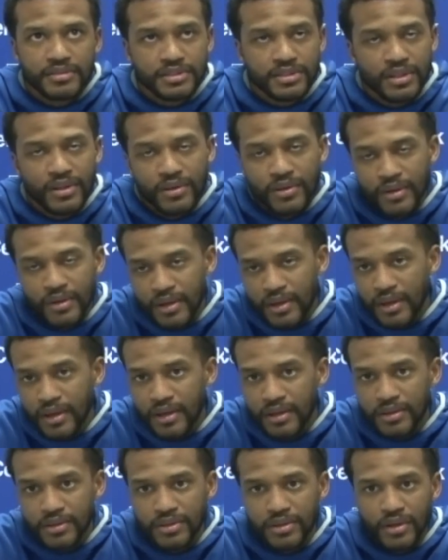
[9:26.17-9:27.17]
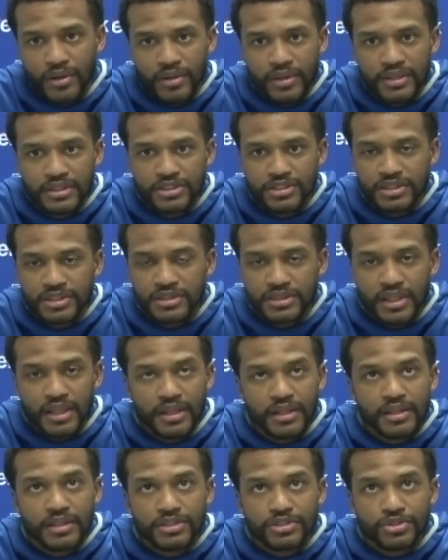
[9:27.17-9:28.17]
So, you know, he's just
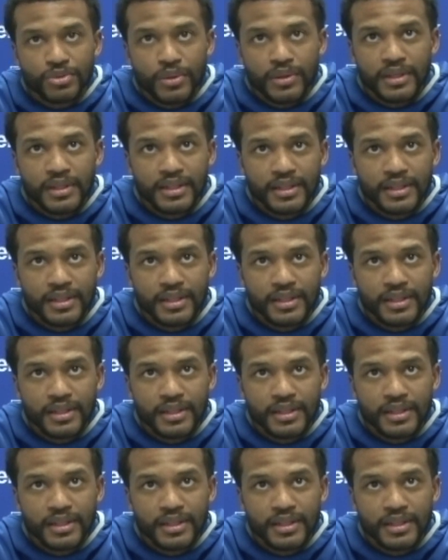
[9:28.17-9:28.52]
getting the short